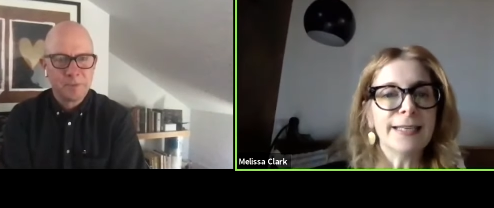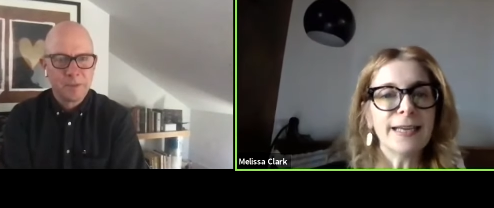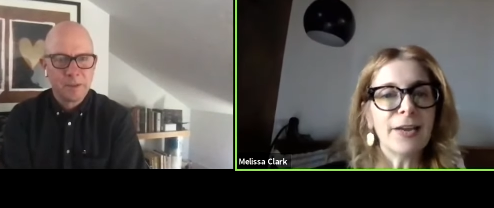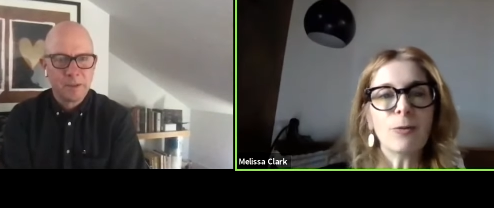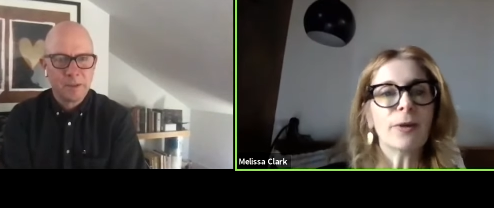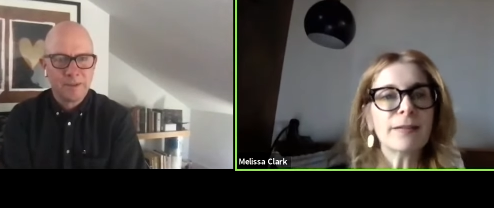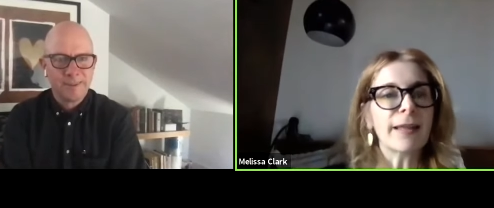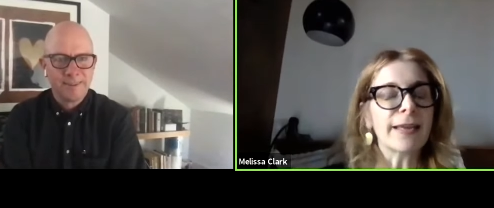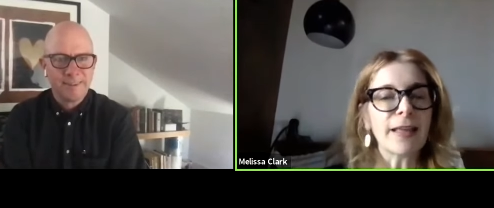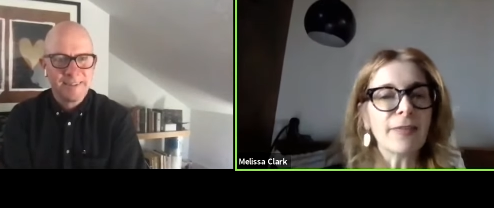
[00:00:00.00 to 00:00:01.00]
Speaker 1: I don't want to
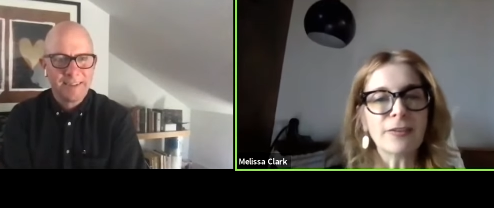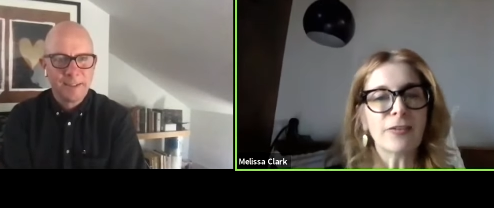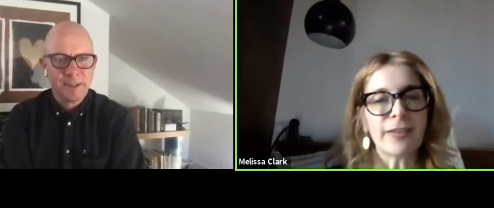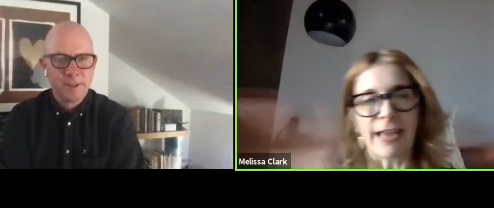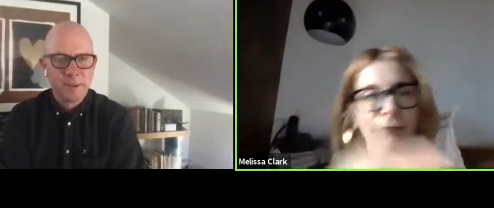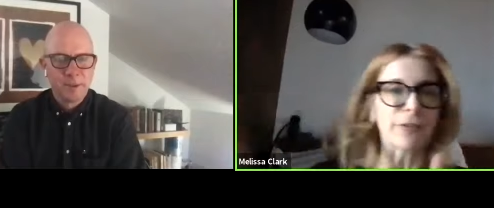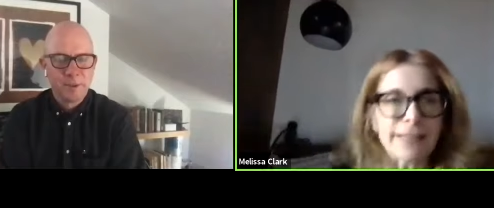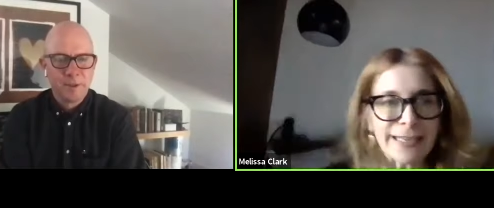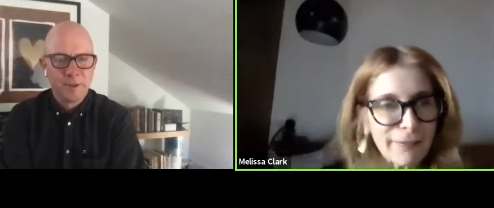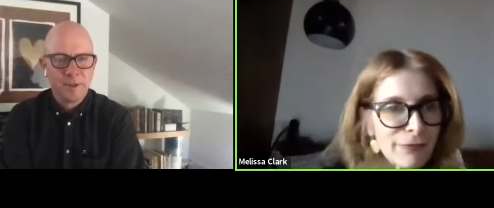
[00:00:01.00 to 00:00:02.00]
like, and then just like have to
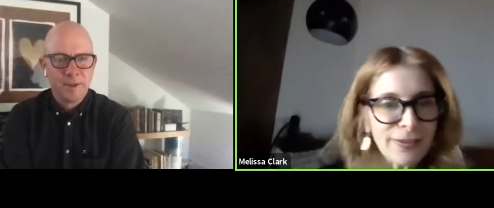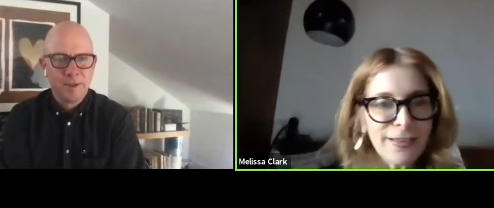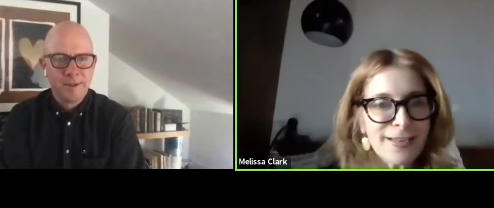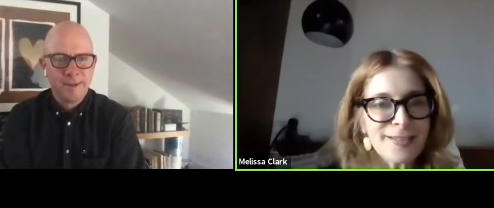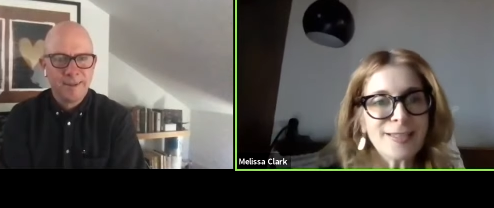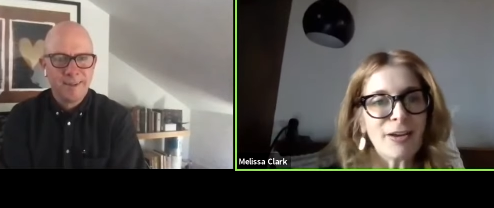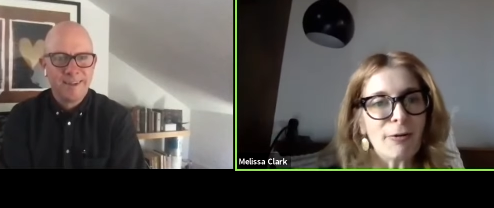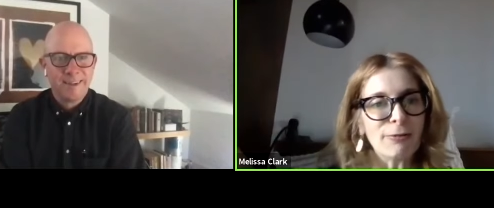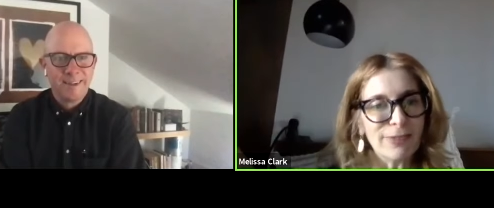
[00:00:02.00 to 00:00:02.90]
leave. So